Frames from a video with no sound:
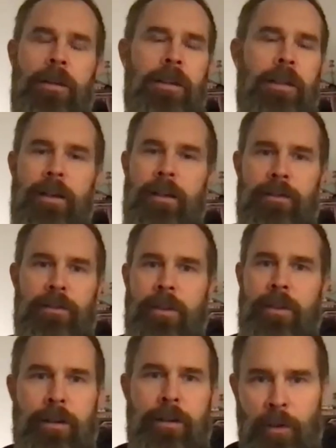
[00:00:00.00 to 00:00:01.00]
or any kind of
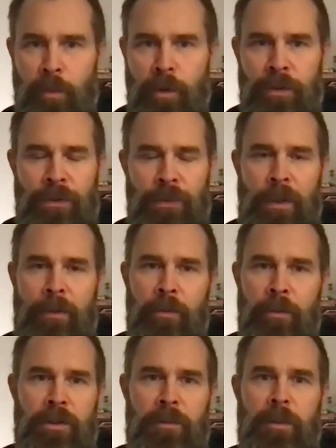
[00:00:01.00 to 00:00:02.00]
strategy or whatsoever.
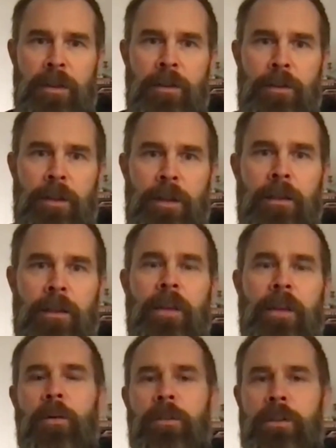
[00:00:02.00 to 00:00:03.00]
We just made a thing.
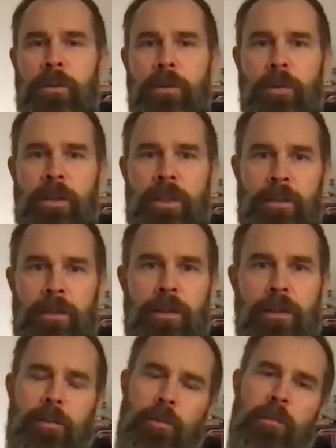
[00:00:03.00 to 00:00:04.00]
Okay, cool, we can do
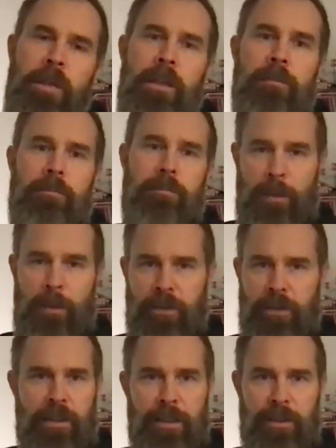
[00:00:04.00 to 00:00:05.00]
this, and we might be able
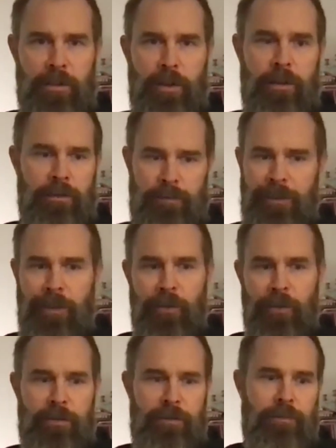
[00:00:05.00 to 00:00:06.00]
to sell it to our
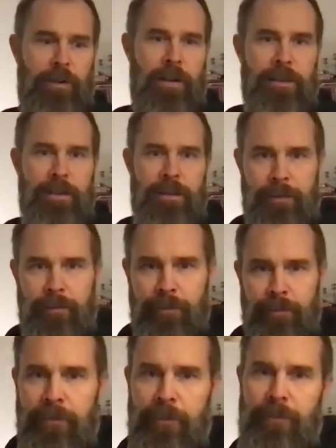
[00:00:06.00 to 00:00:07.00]
close friends and
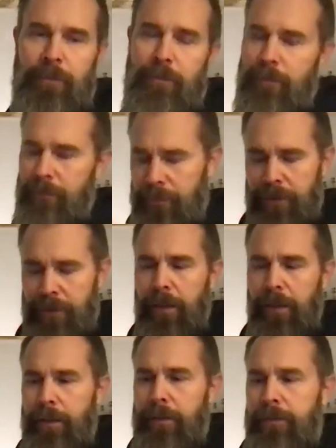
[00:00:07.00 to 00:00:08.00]

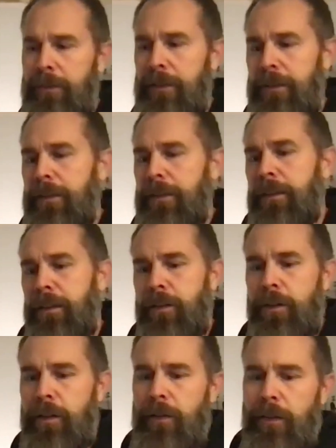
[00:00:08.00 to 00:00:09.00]
cycling
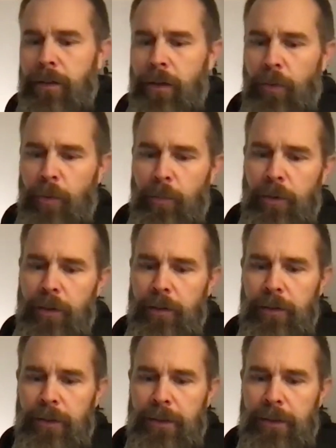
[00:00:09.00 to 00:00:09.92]
nerds in Gothenburg.